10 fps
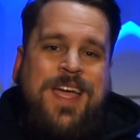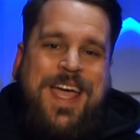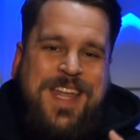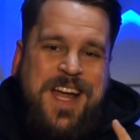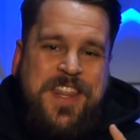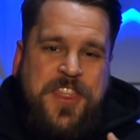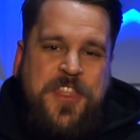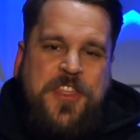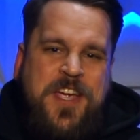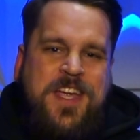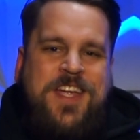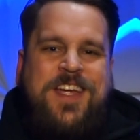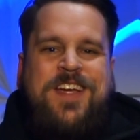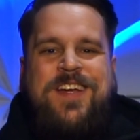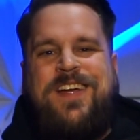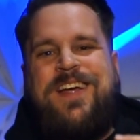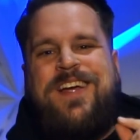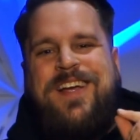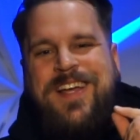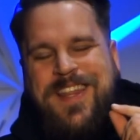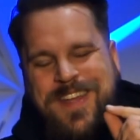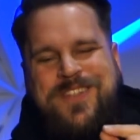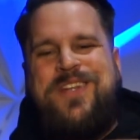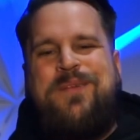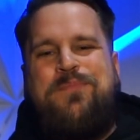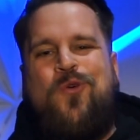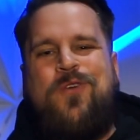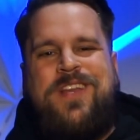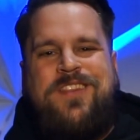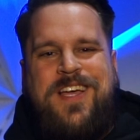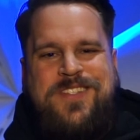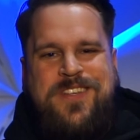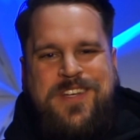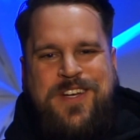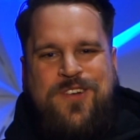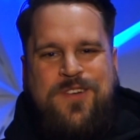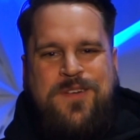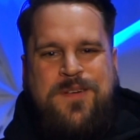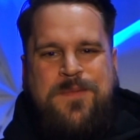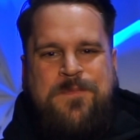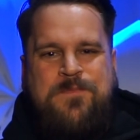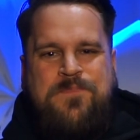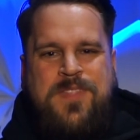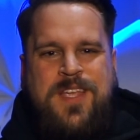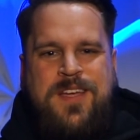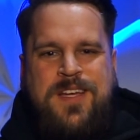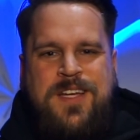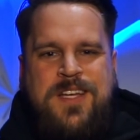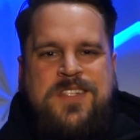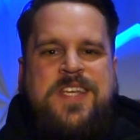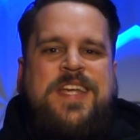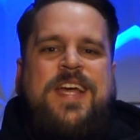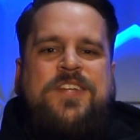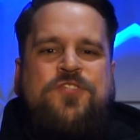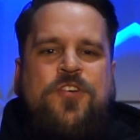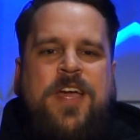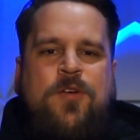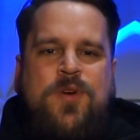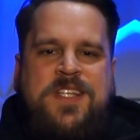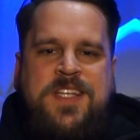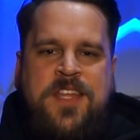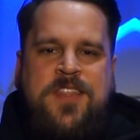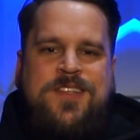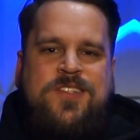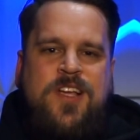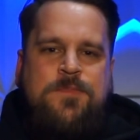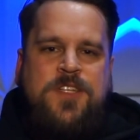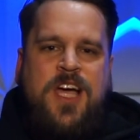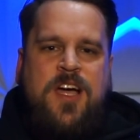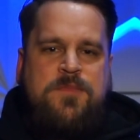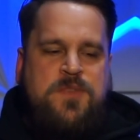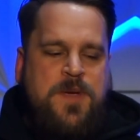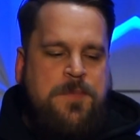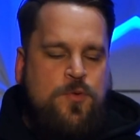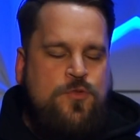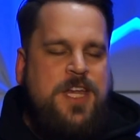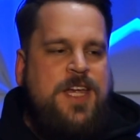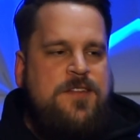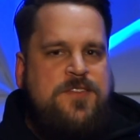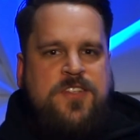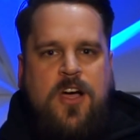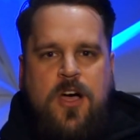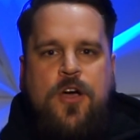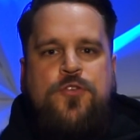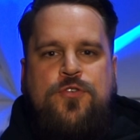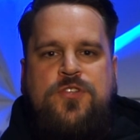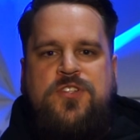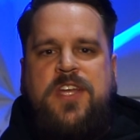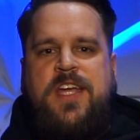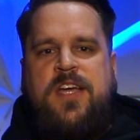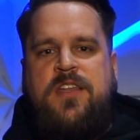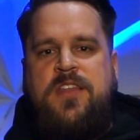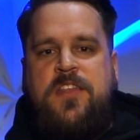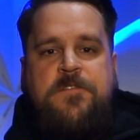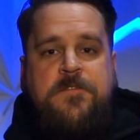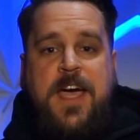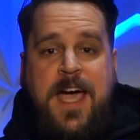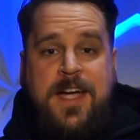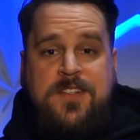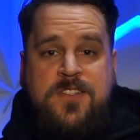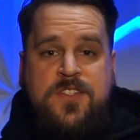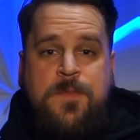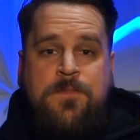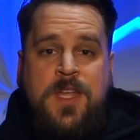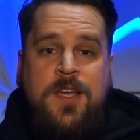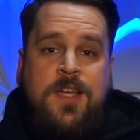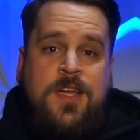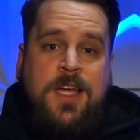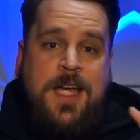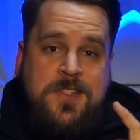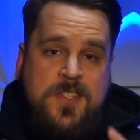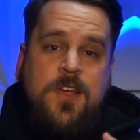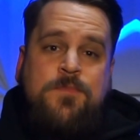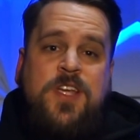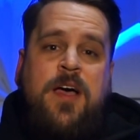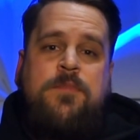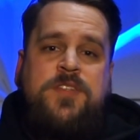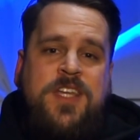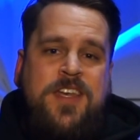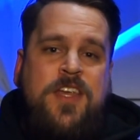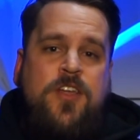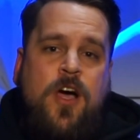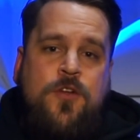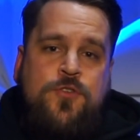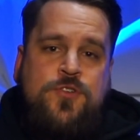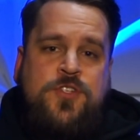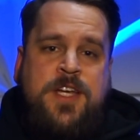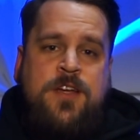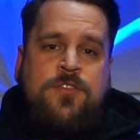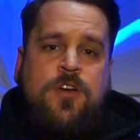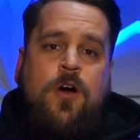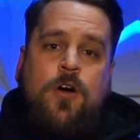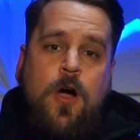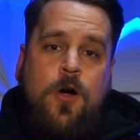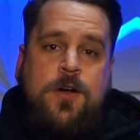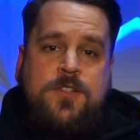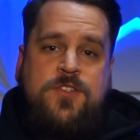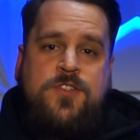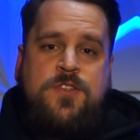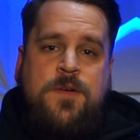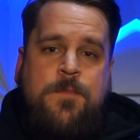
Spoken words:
And I think there's an important lesson here. See, yesterday we said that sometimes people need to understand the facts, and sometimes they need to understand our hearts.